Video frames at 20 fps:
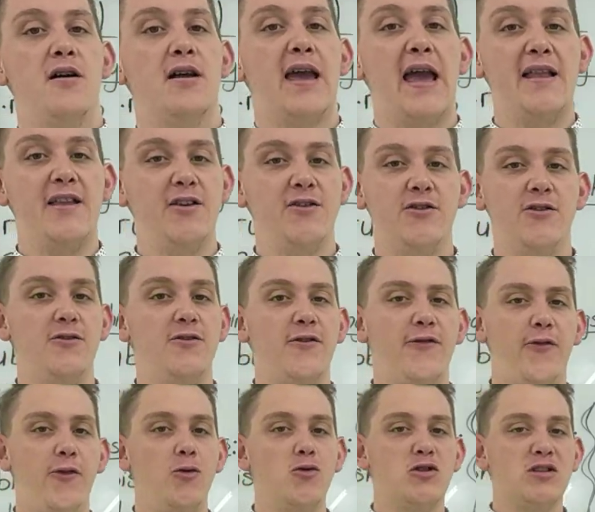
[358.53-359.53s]
Can you
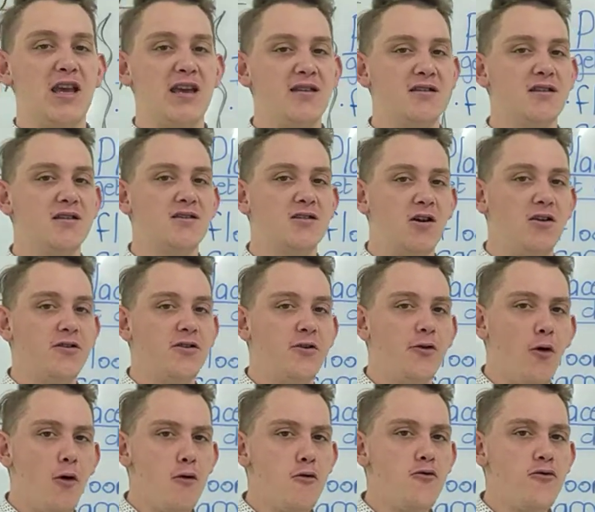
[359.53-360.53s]
do the full sentence on
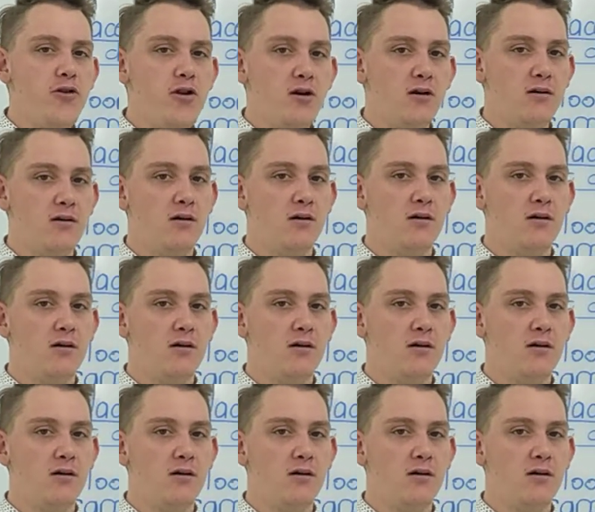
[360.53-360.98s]
your own?